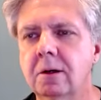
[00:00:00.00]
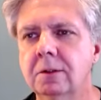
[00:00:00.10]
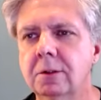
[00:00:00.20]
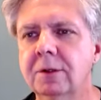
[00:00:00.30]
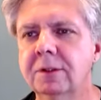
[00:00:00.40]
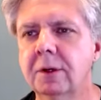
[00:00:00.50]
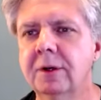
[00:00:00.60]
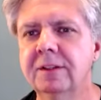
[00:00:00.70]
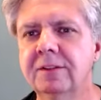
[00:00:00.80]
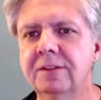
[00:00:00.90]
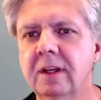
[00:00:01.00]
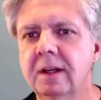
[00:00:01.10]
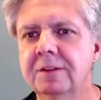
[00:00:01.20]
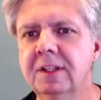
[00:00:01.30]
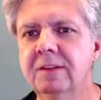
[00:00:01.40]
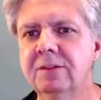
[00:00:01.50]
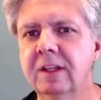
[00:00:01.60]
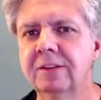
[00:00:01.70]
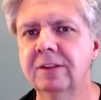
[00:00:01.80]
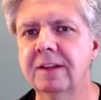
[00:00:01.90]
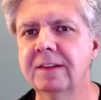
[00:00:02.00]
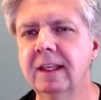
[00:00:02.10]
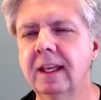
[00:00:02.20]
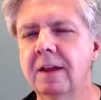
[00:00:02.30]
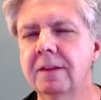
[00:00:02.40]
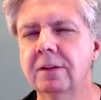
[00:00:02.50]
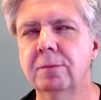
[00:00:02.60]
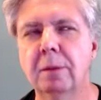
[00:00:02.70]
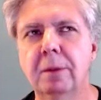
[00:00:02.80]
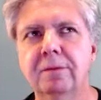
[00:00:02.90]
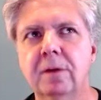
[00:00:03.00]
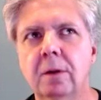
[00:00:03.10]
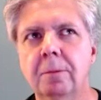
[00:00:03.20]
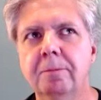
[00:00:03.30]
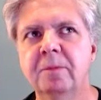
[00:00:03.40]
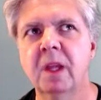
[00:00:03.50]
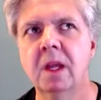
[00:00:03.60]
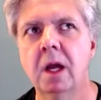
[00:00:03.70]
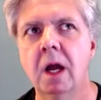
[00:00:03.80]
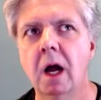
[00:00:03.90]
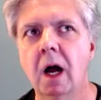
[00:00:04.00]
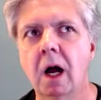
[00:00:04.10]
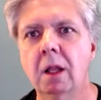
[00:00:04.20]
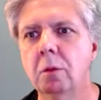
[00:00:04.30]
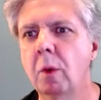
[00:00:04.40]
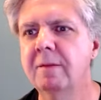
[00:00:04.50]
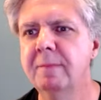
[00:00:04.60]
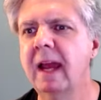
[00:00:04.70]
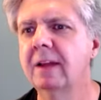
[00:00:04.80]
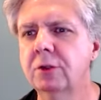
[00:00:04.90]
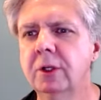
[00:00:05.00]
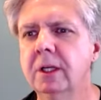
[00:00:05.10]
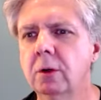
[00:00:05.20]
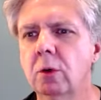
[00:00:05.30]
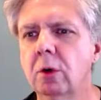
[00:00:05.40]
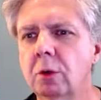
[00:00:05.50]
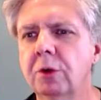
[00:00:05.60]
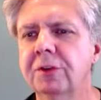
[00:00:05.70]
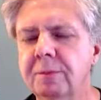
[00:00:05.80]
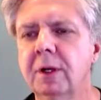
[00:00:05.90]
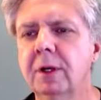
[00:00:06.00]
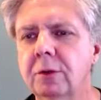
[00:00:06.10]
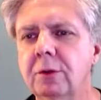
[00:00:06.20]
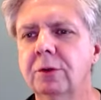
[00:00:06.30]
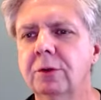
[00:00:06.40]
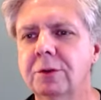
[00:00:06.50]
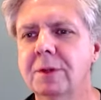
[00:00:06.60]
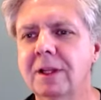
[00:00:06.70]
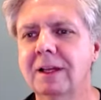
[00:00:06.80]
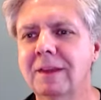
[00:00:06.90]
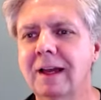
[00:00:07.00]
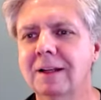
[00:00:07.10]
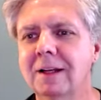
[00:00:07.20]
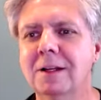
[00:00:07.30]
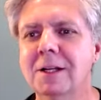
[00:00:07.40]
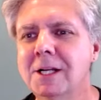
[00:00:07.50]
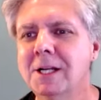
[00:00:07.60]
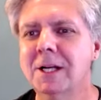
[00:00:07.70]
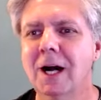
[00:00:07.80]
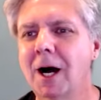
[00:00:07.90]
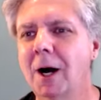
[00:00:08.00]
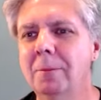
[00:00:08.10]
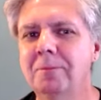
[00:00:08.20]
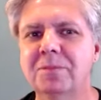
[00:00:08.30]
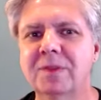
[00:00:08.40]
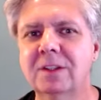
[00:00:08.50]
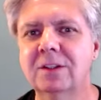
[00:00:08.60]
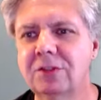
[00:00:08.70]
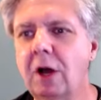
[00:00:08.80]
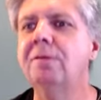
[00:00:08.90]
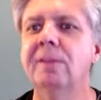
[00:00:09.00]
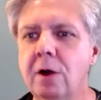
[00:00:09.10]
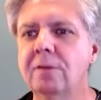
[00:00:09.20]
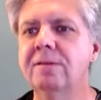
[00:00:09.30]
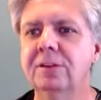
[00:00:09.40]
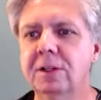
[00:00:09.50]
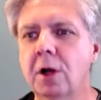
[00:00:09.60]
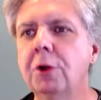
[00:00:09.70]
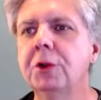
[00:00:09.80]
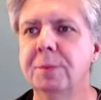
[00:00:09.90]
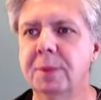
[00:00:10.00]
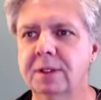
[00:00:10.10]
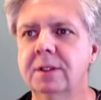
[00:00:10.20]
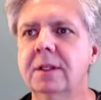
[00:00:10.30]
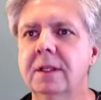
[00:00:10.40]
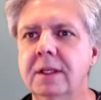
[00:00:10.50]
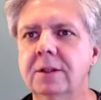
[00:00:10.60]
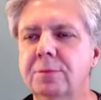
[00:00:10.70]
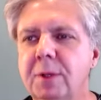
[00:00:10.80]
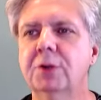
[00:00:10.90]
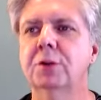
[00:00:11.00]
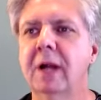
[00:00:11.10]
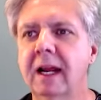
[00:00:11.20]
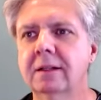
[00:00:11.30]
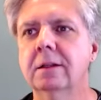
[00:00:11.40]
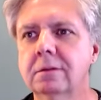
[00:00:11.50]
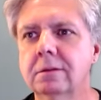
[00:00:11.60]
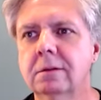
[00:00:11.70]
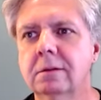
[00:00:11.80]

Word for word: Or, or, or as uh, Steve says, and I think he got this probably from uh, The Way of Mastery or A Course in Miracles or something like that. Uh, uh self love is the ultimate in spiritual practice.